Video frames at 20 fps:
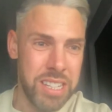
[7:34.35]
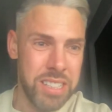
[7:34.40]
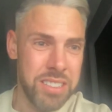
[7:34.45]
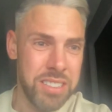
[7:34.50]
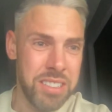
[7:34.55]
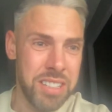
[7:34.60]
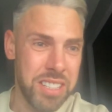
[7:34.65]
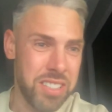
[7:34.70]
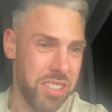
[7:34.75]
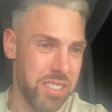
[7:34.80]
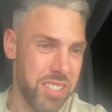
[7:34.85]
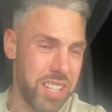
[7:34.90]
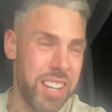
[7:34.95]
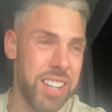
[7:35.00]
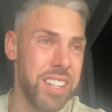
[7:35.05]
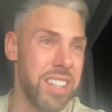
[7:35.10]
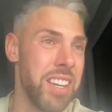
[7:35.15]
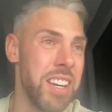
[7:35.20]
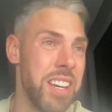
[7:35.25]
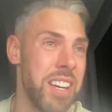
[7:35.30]
And as I
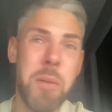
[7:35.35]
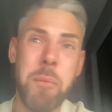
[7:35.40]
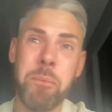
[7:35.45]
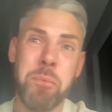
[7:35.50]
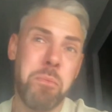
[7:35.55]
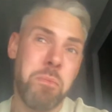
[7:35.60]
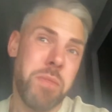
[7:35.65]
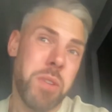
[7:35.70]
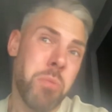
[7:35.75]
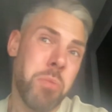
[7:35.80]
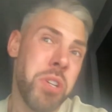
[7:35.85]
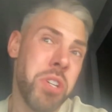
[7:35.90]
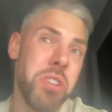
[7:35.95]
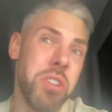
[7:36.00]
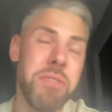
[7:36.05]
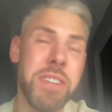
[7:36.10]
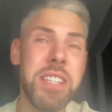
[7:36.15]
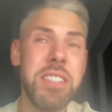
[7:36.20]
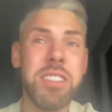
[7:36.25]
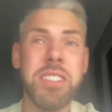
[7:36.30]
say, we
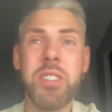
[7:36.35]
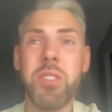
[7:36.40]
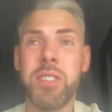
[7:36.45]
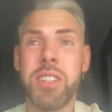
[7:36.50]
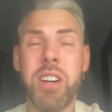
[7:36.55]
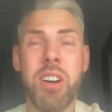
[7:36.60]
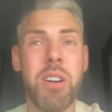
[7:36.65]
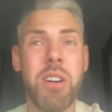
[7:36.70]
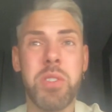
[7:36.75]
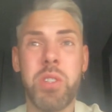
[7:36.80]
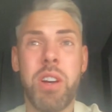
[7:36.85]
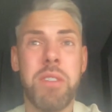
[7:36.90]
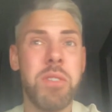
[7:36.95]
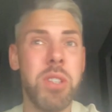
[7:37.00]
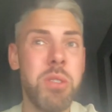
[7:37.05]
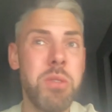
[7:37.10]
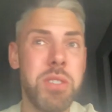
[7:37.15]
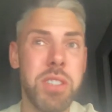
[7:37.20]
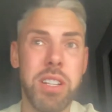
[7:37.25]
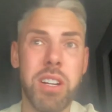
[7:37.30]
could have easily gone at half time
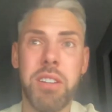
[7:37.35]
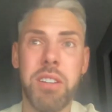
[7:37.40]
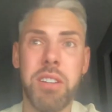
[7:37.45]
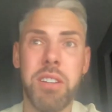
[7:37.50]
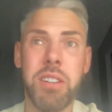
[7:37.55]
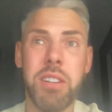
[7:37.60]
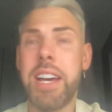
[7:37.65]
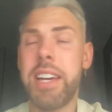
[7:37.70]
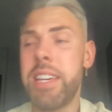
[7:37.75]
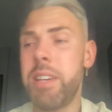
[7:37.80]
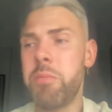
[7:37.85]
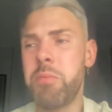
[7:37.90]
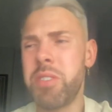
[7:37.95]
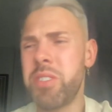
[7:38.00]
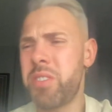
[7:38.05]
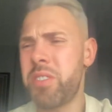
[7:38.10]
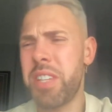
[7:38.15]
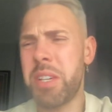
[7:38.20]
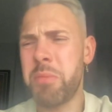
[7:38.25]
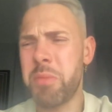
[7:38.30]
losing after that. It
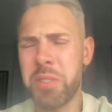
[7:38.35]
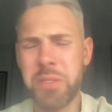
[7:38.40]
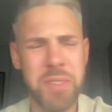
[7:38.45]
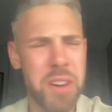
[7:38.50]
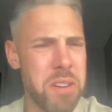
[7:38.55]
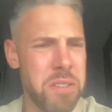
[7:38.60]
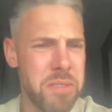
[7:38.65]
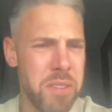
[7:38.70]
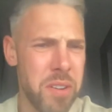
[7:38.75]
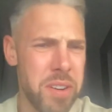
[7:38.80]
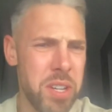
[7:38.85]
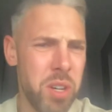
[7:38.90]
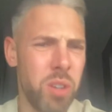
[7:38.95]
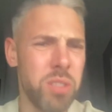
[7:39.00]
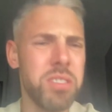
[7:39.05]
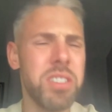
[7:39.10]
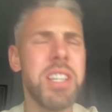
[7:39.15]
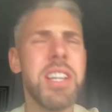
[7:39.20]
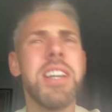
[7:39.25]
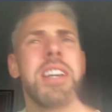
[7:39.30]
was very, very
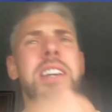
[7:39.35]
odd.